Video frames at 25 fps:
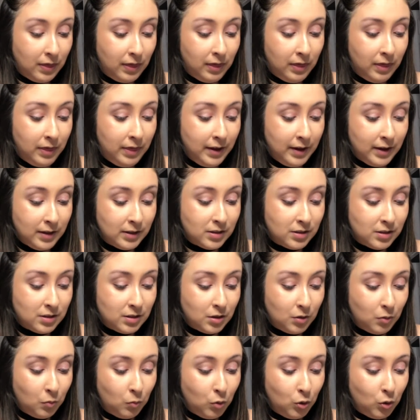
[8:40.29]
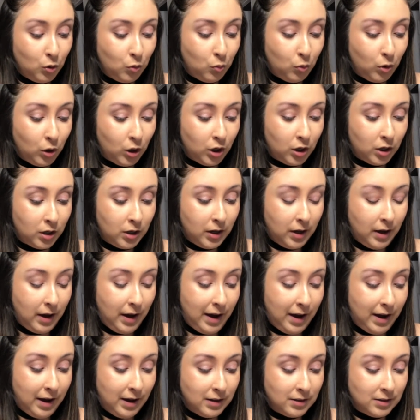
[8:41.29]
this will work
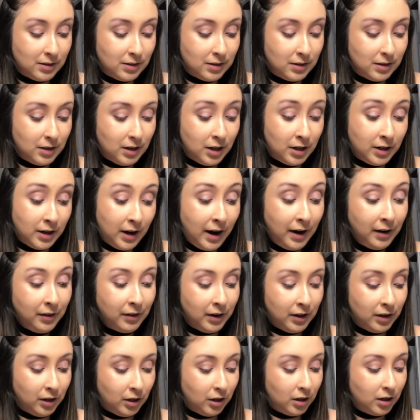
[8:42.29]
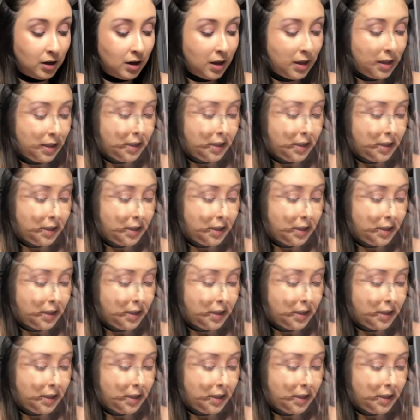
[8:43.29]
as an eyeliner.